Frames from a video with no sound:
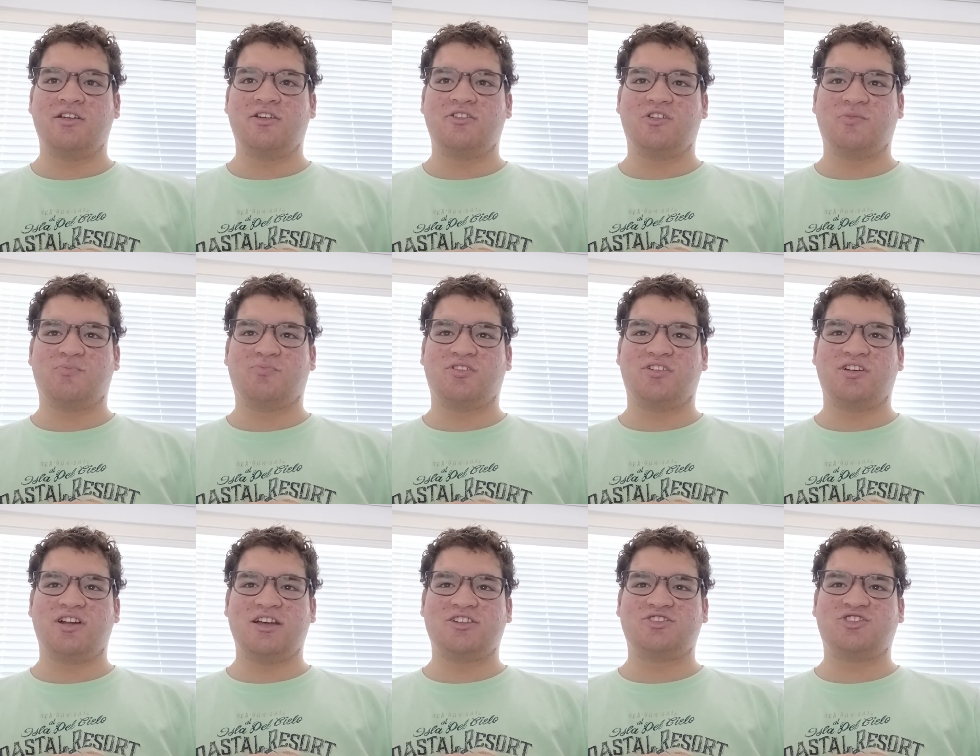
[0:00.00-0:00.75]
The
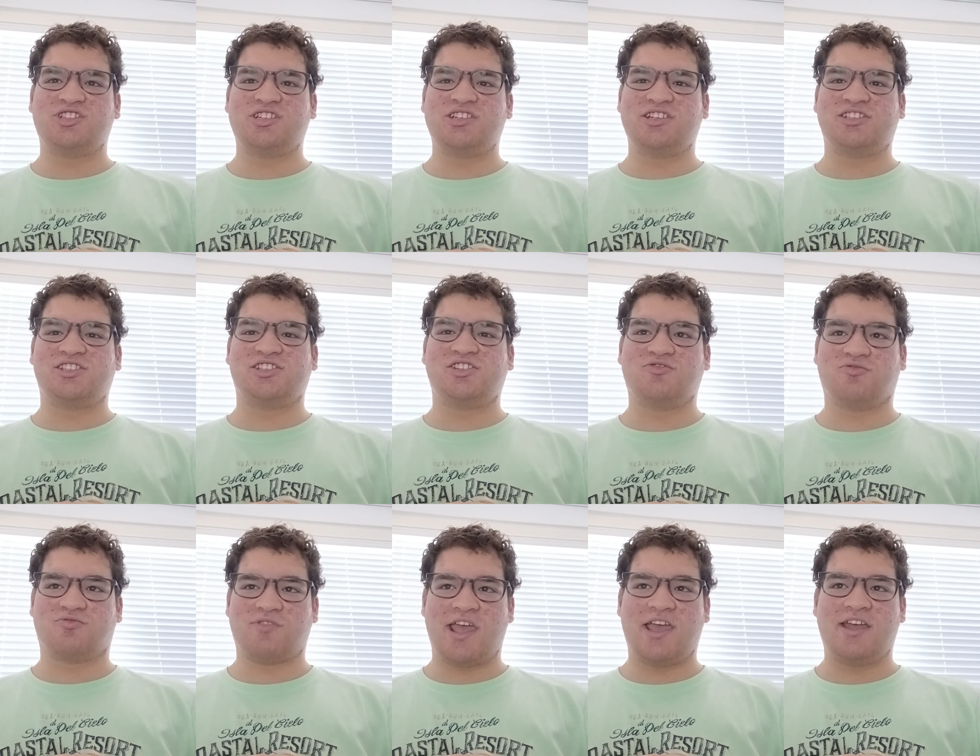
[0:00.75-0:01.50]
production is
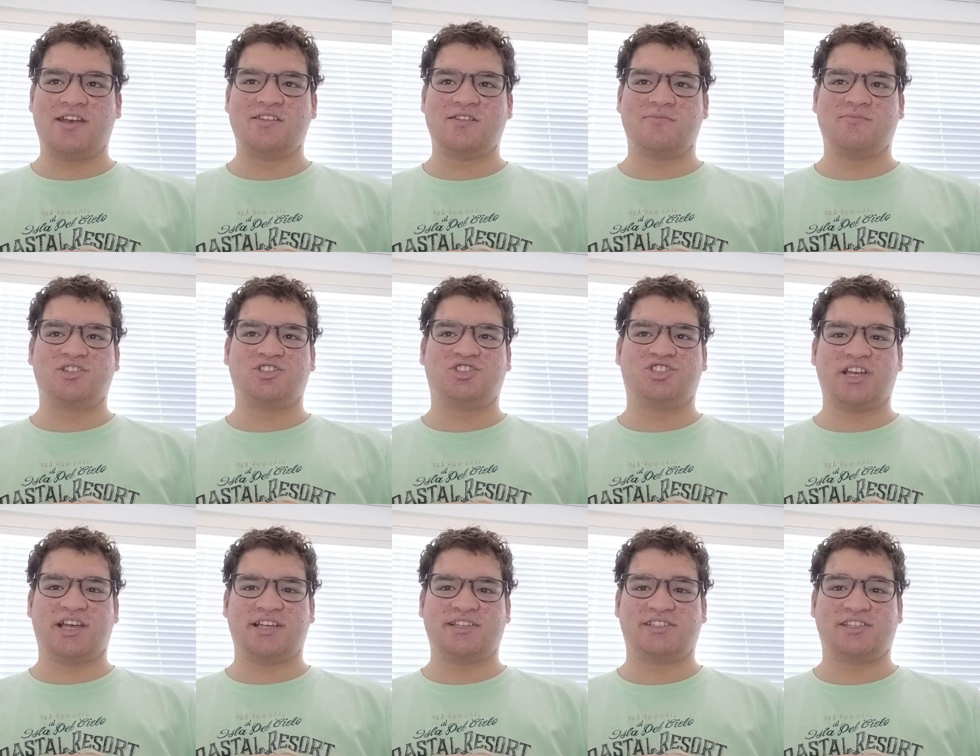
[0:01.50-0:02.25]
grand and
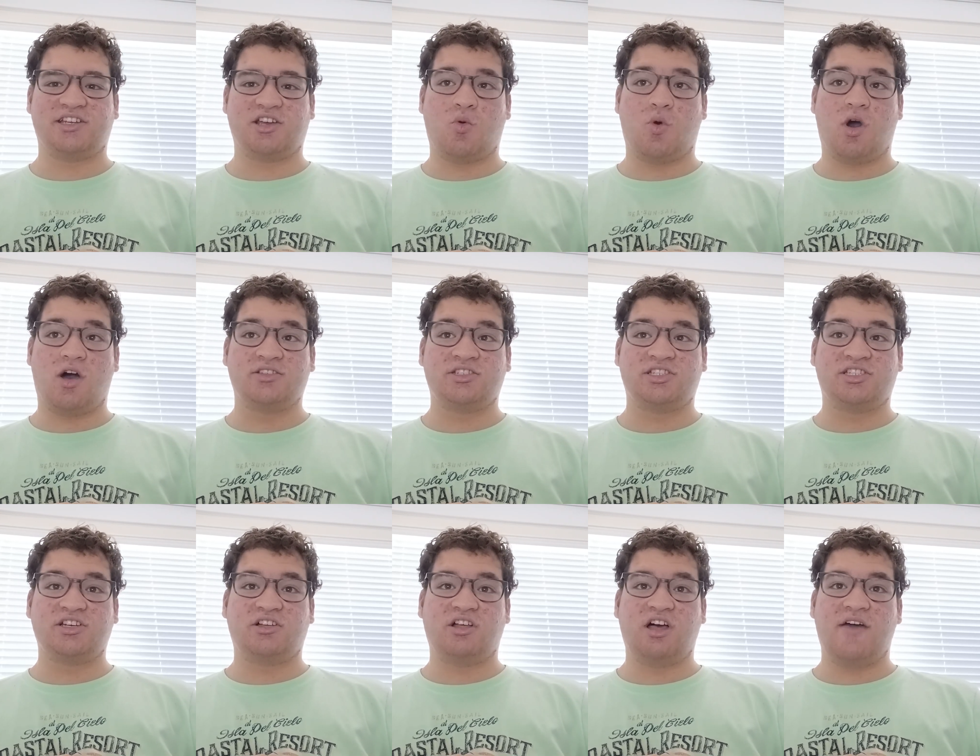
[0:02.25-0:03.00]
majestic while
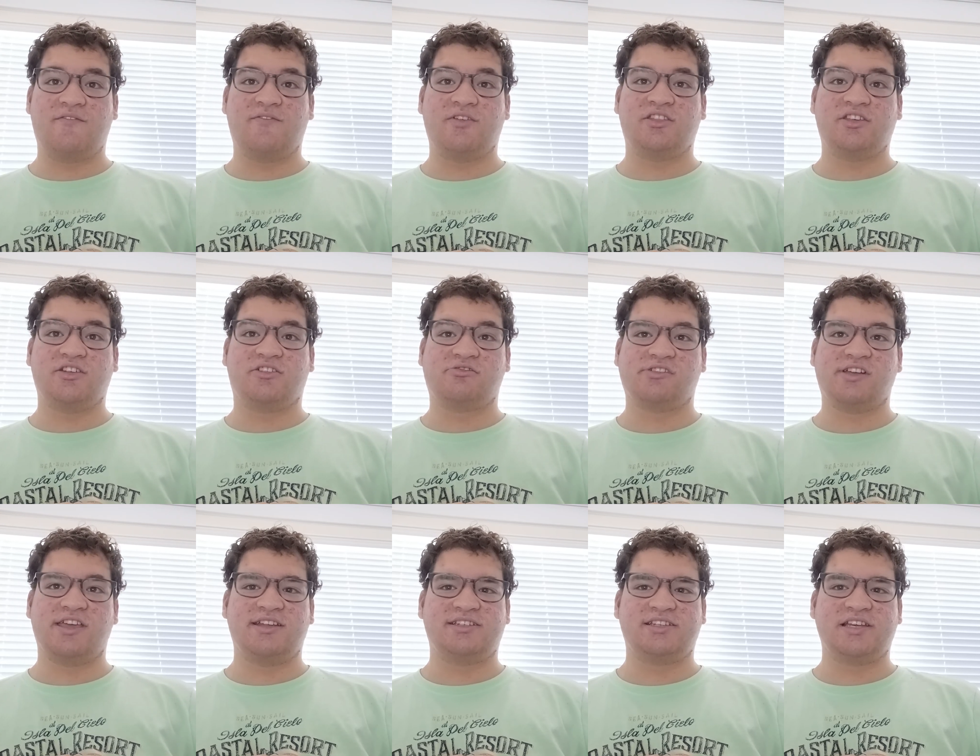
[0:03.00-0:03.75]
still having the
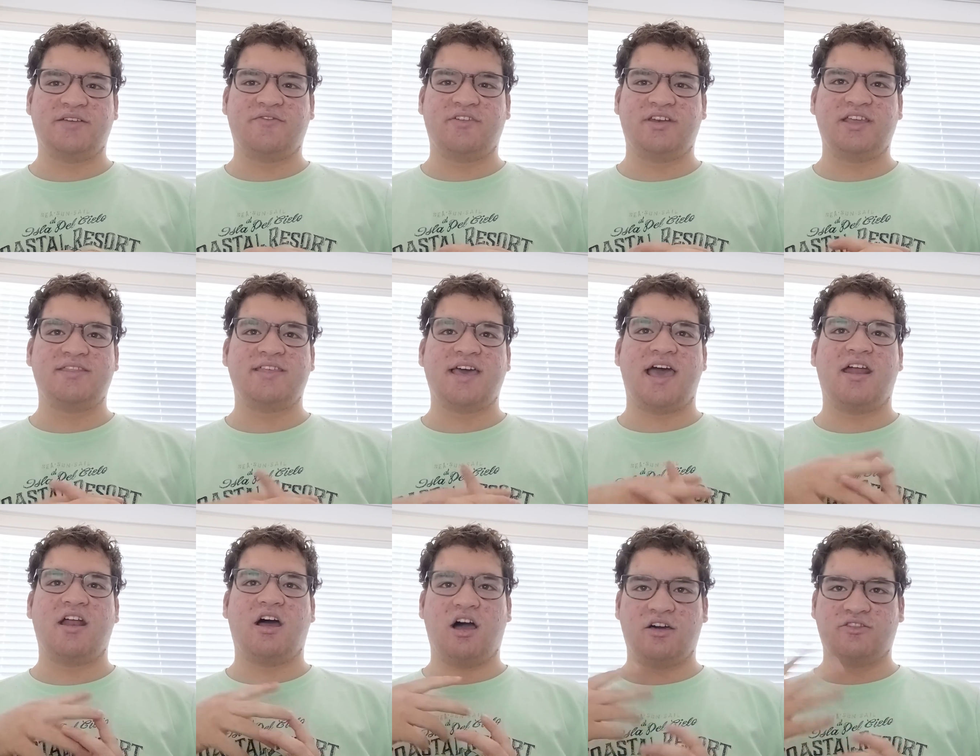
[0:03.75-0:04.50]
creativity
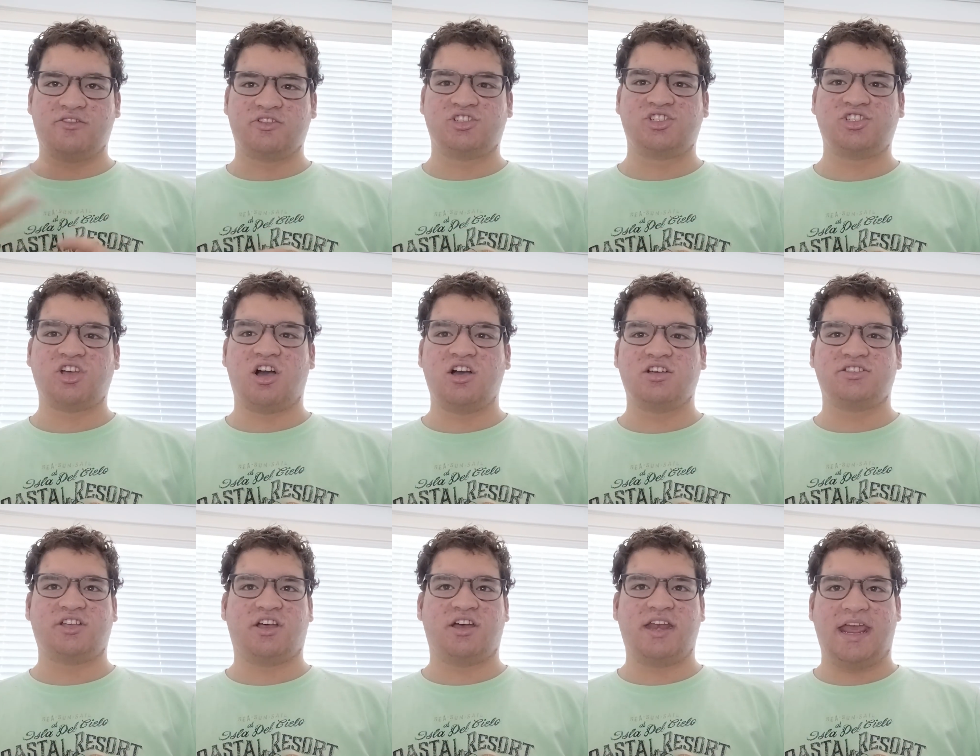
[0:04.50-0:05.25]
that other
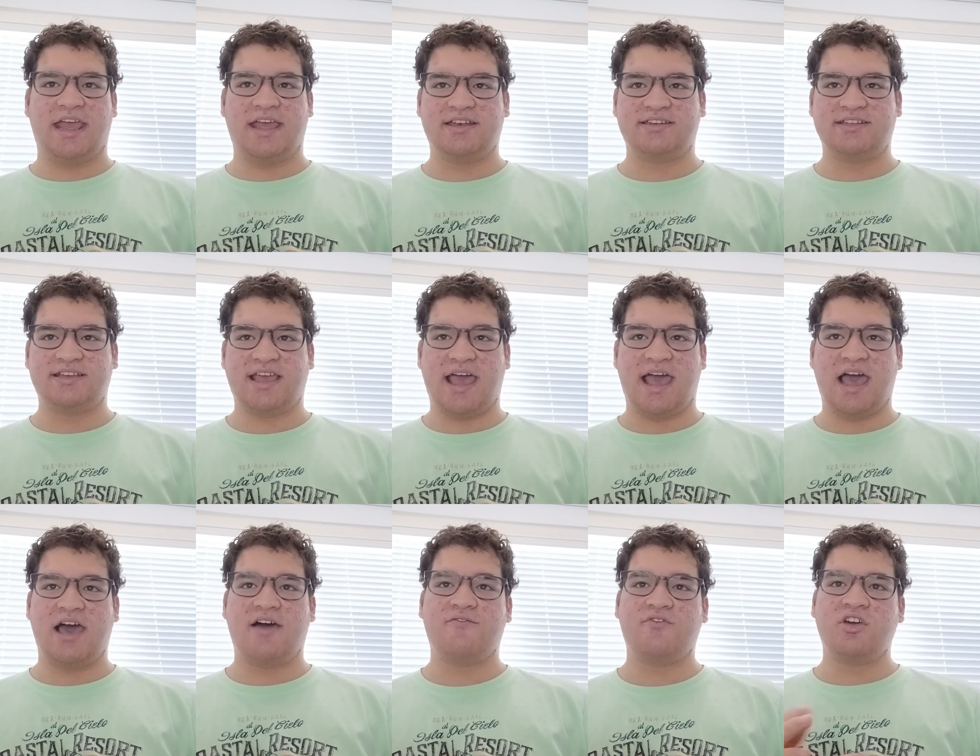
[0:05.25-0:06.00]
songs on Andy
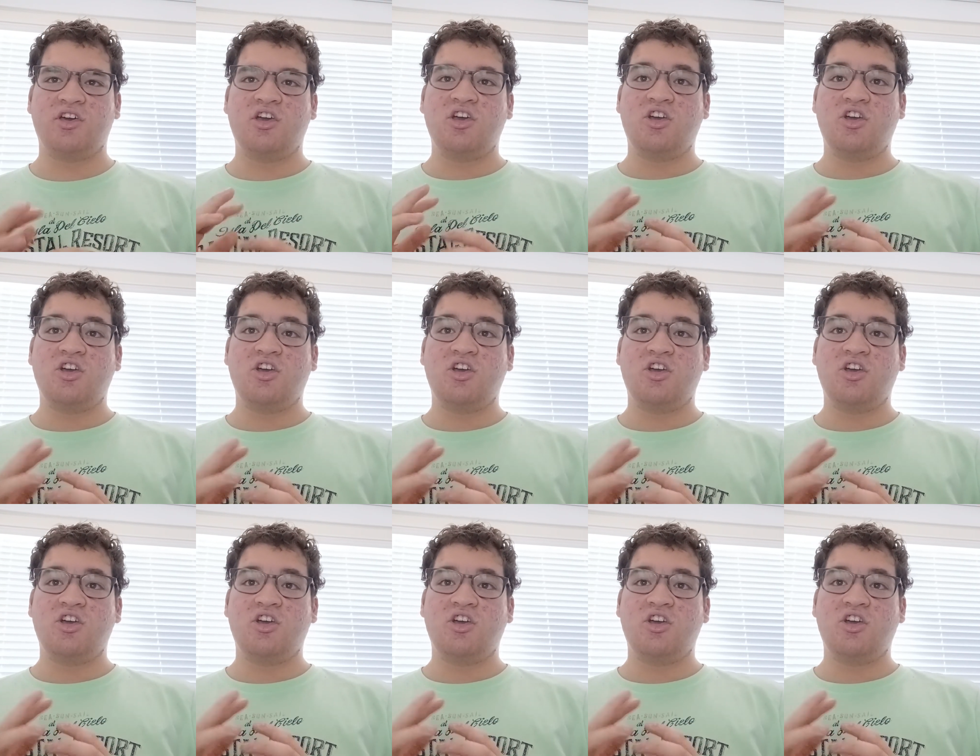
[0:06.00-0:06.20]
have.